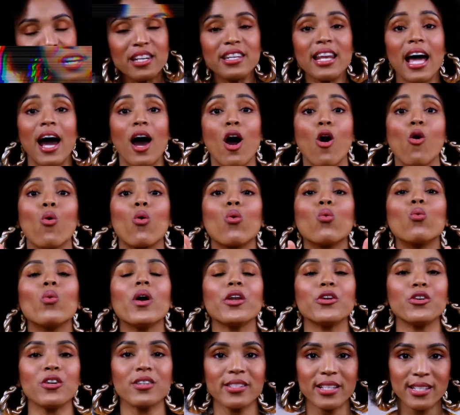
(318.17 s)
Now,
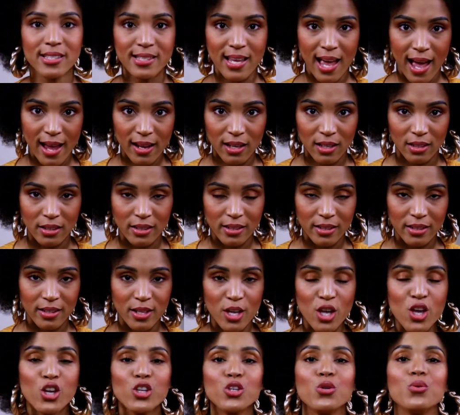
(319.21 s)
when you're detangling,
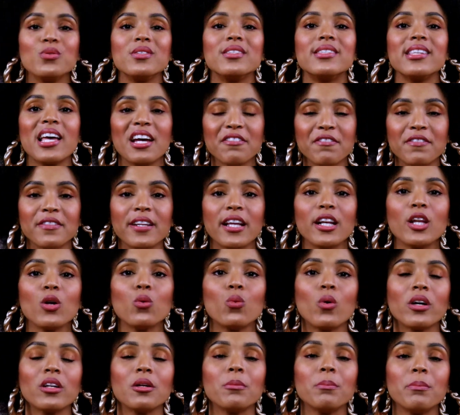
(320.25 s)
you definitely
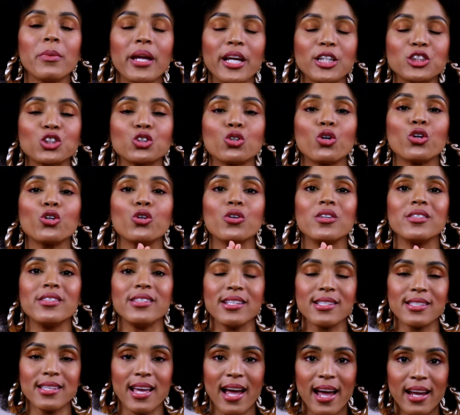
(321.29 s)
want to make sure you're
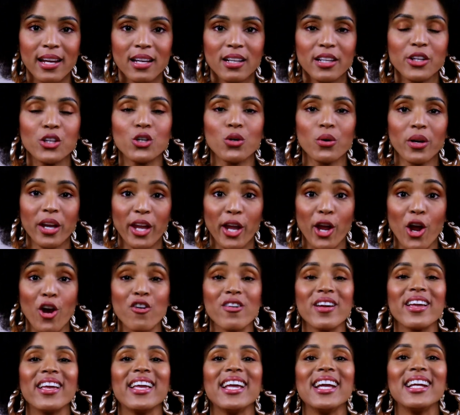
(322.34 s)
detangling your
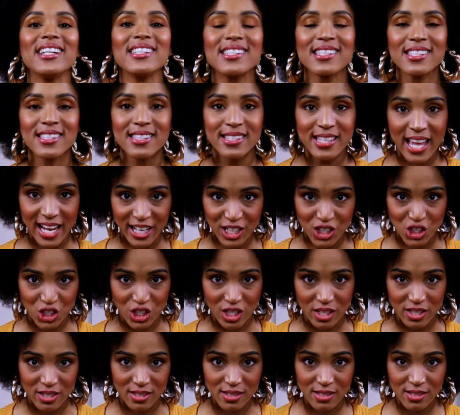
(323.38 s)
hair in
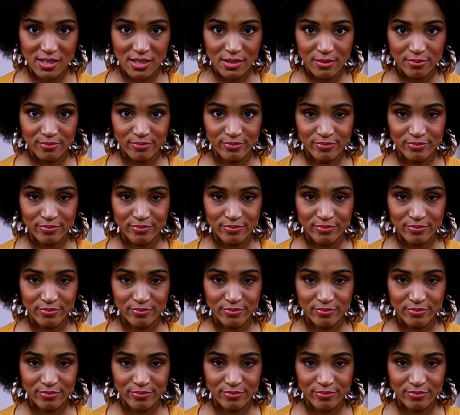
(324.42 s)
sections.